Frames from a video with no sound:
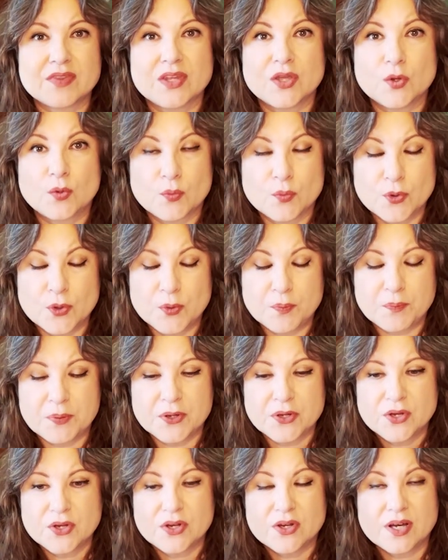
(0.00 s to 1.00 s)
group
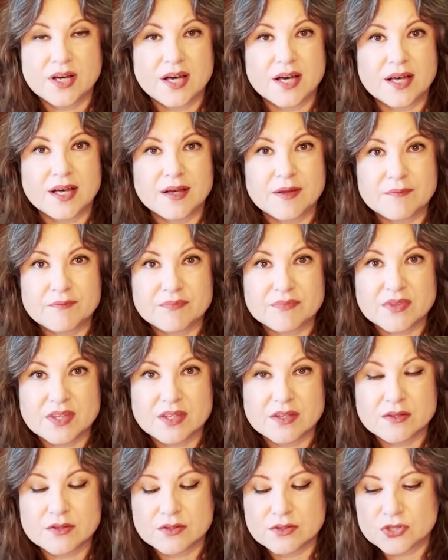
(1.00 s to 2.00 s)

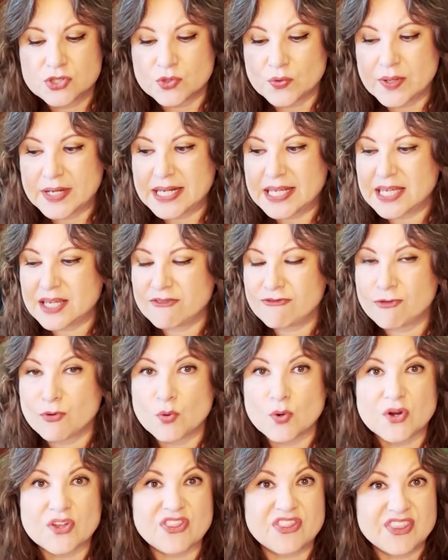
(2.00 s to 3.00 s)
joining
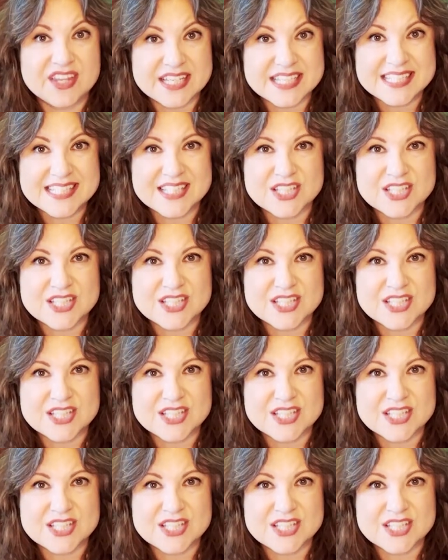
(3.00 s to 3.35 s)
for this.